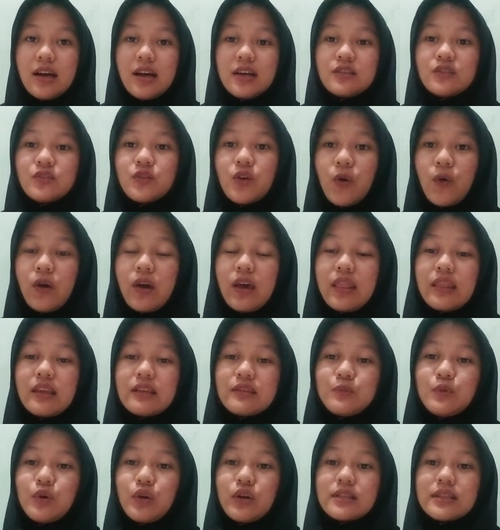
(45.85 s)
So
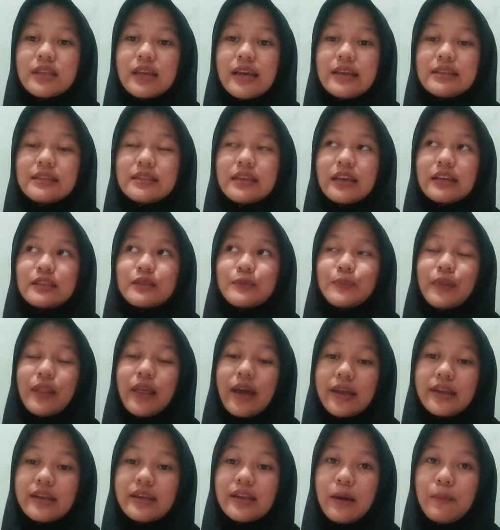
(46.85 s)
this book is
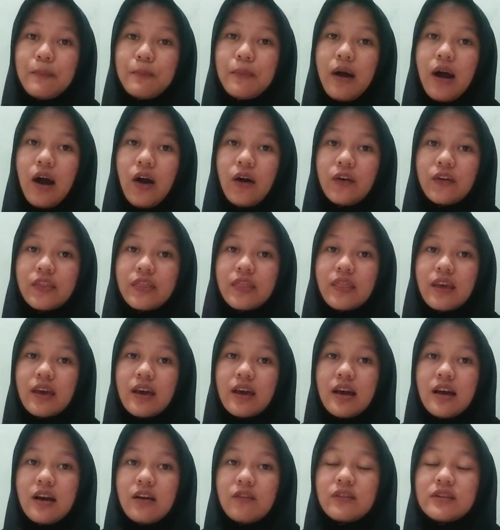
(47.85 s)
explained about
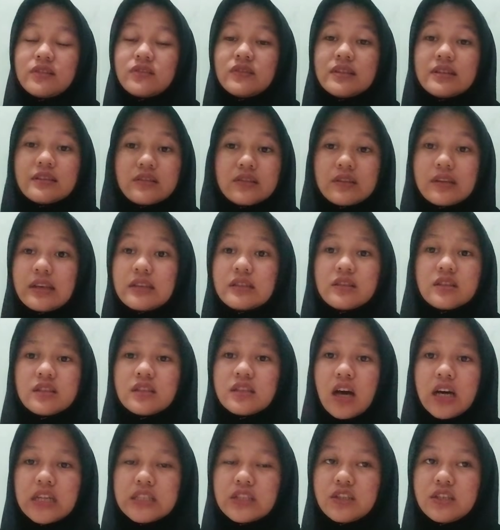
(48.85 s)
research is
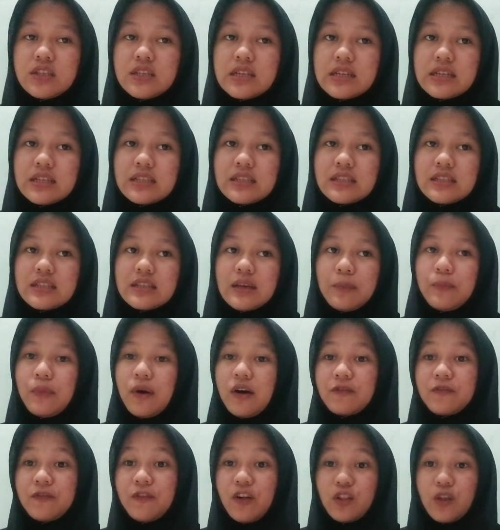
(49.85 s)
not just
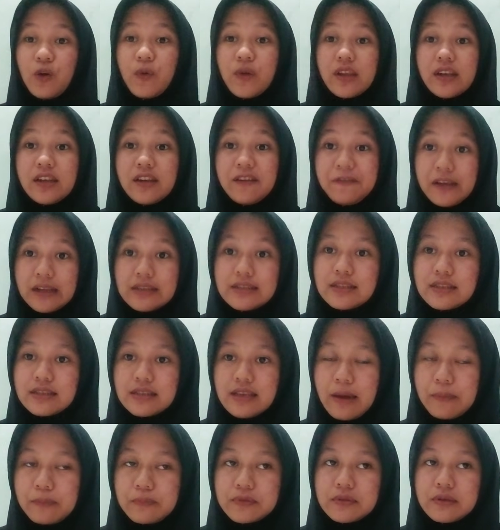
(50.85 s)
about following the fixed
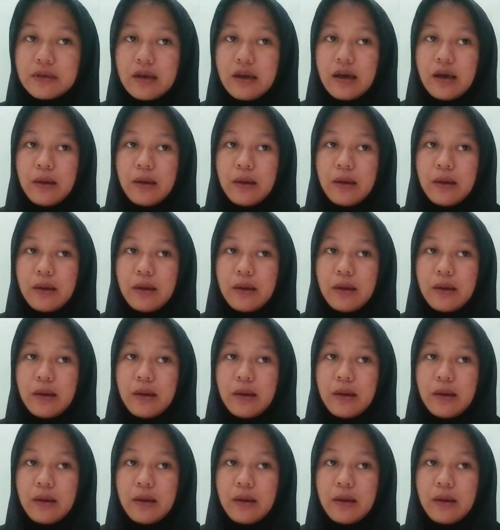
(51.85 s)
steps,